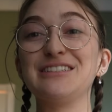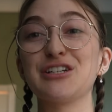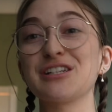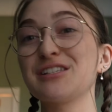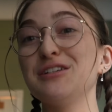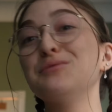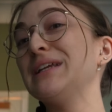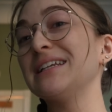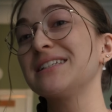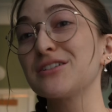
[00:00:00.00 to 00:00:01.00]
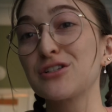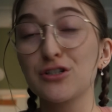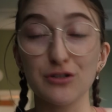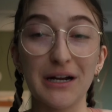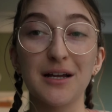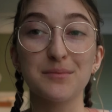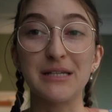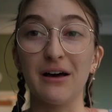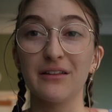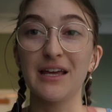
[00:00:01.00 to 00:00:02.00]
just you need to straight up
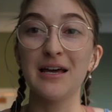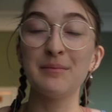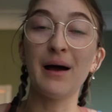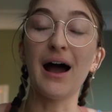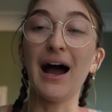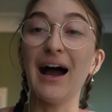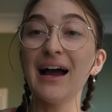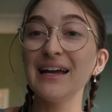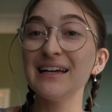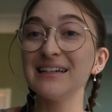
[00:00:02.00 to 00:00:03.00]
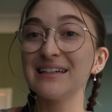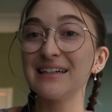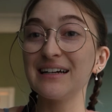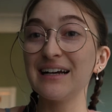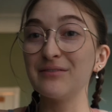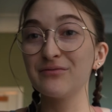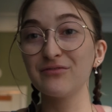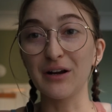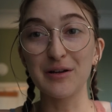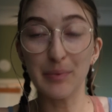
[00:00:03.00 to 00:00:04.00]
tell them, I am
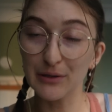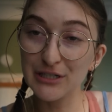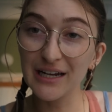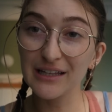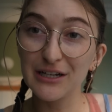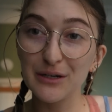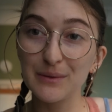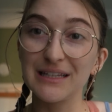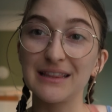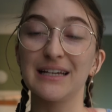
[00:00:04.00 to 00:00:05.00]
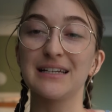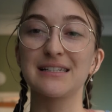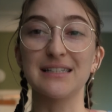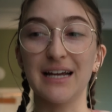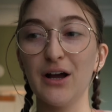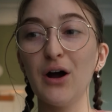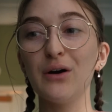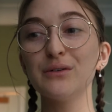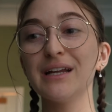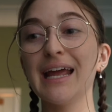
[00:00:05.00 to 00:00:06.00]
very particular with the things that I
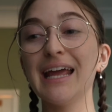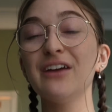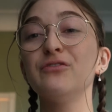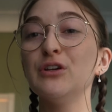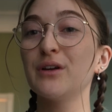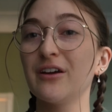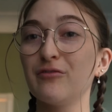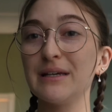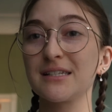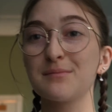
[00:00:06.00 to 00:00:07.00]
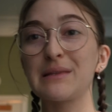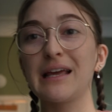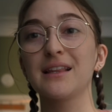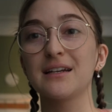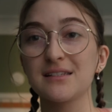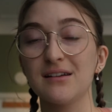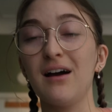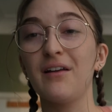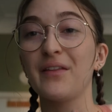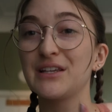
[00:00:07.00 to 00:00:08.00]
own. If you give me something that is
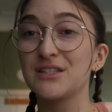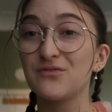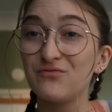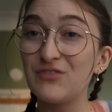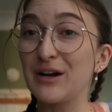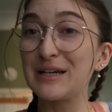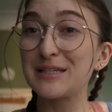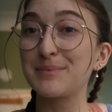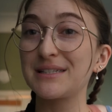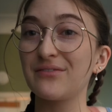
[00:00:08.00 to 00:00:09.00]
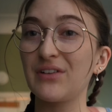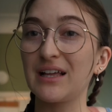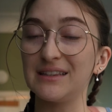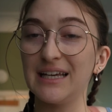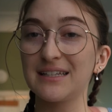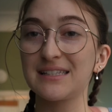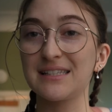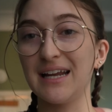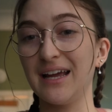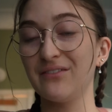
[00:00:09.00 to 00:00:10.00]
not on this very specific list
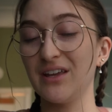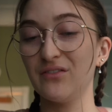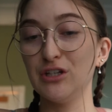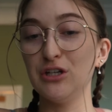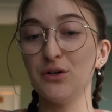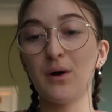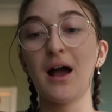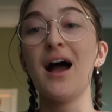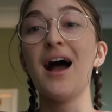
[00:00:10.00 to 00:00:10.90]
that I have given you,